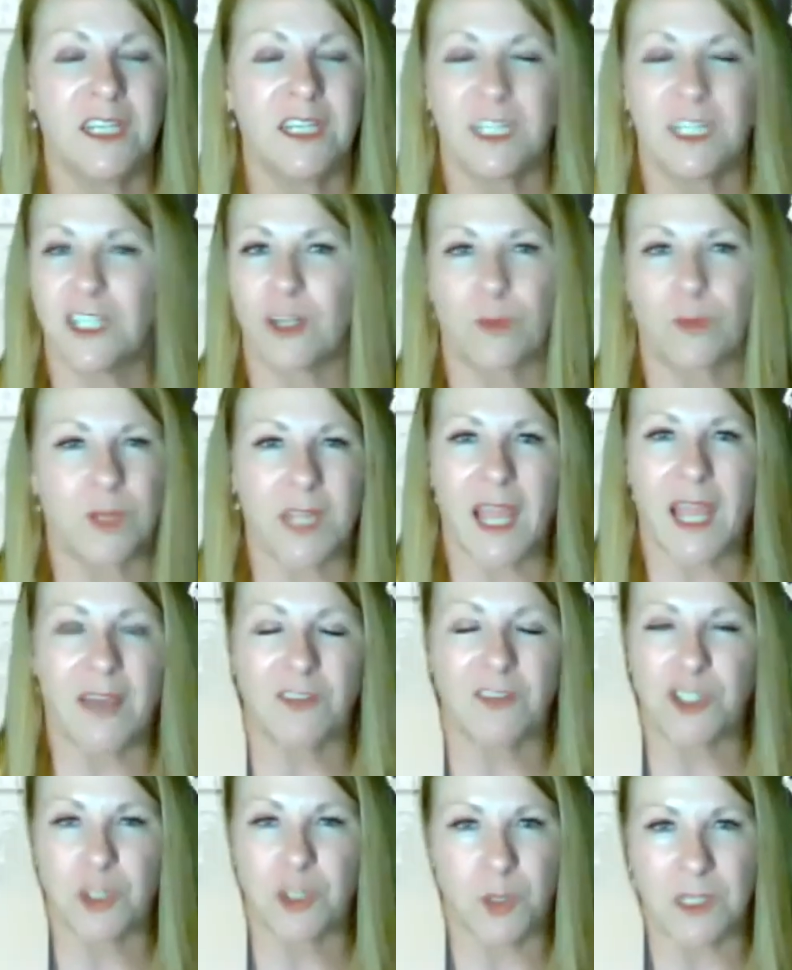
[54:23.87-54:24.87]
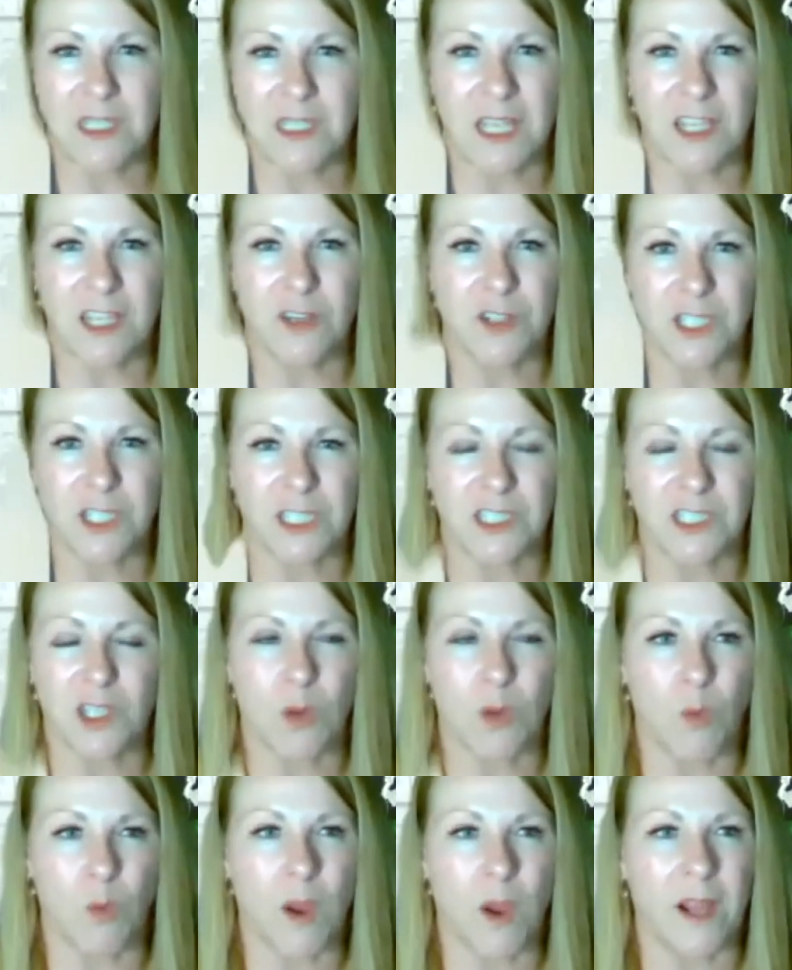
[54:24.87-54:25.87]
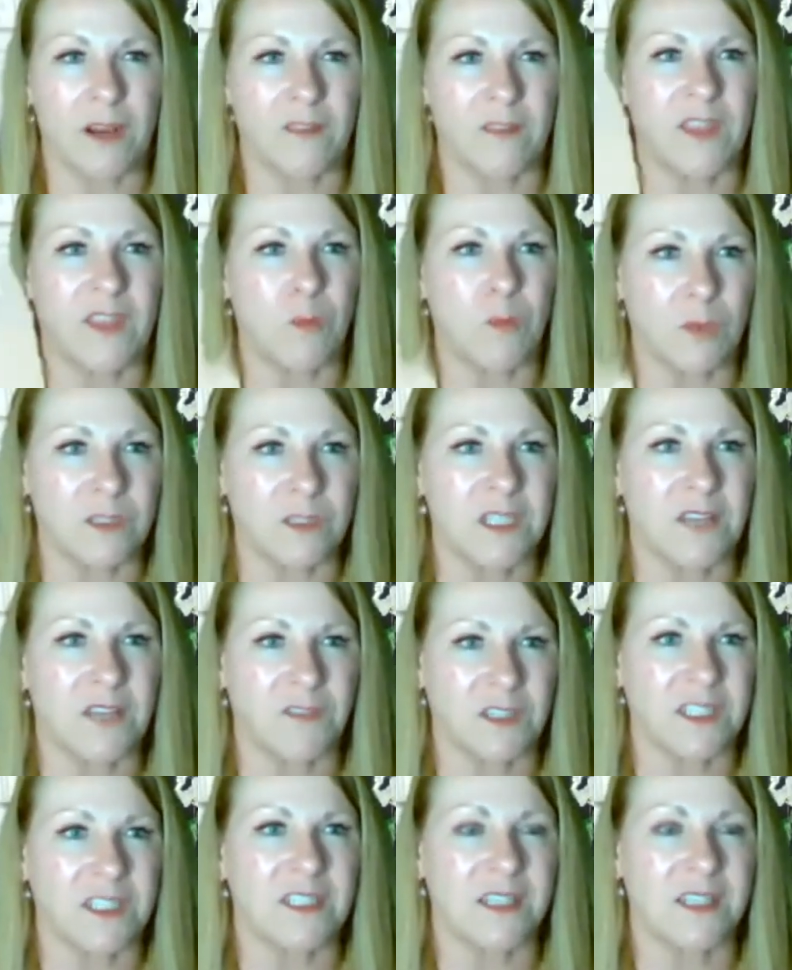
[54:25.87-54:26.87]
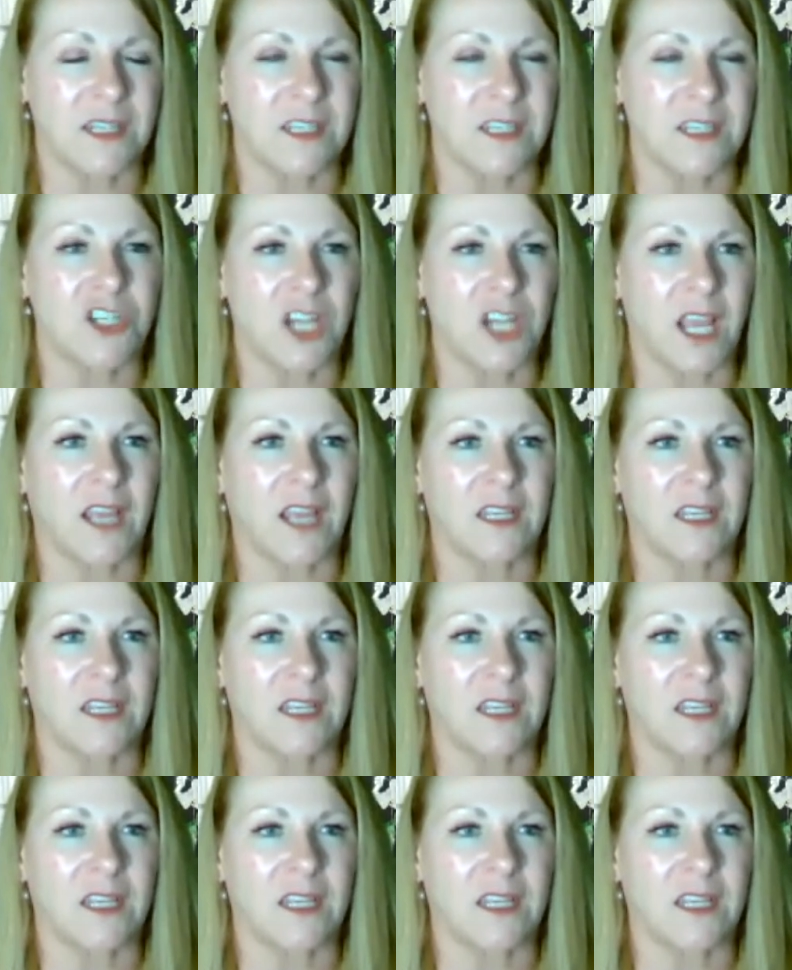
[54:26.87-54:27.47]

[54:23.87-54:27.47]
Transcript: You don't really have a choice. They usually don't wire. They will definitely send a check.